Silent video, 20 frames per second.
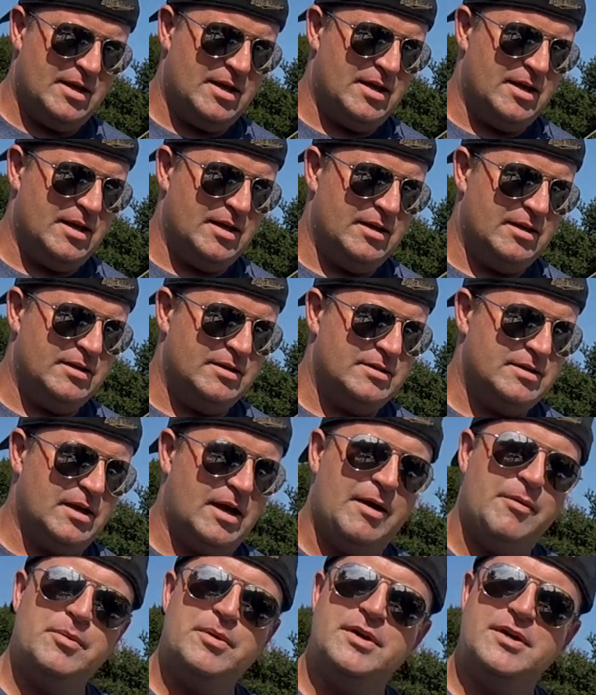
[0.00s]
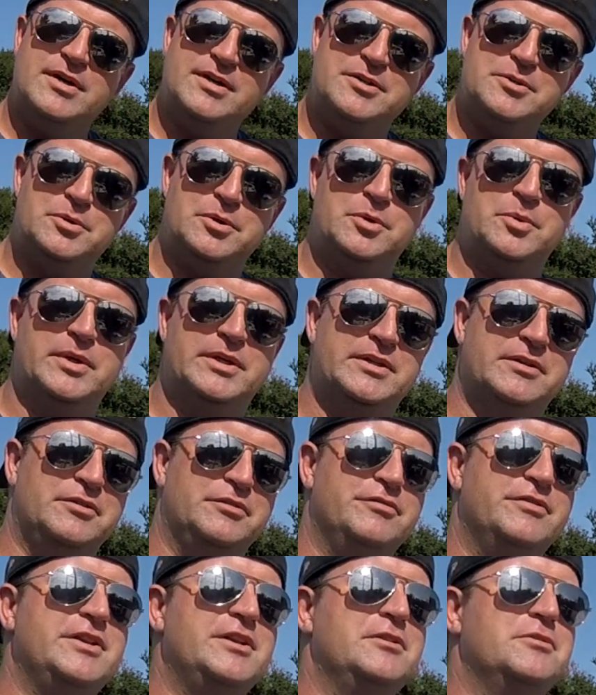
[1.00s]
and I wanted to do a quick little
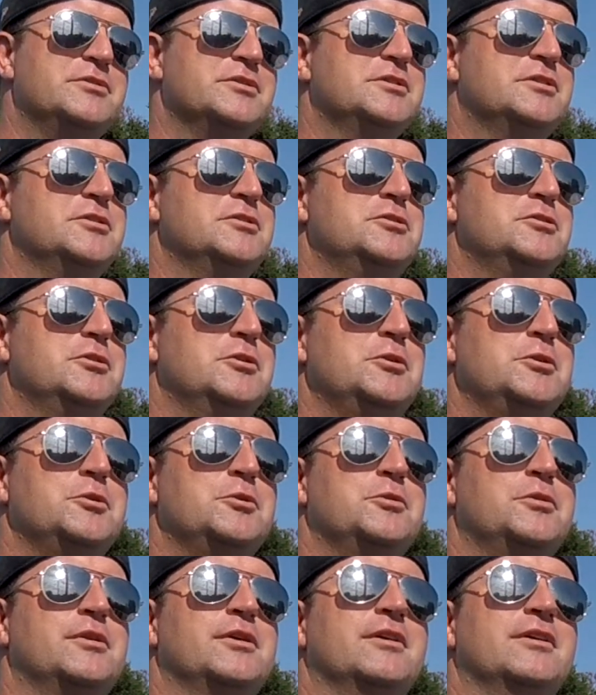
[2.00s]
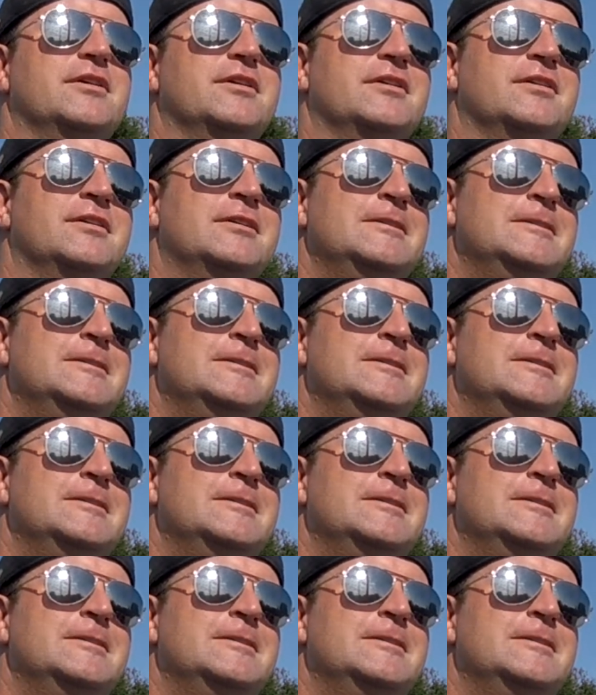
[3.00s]
video just to show you the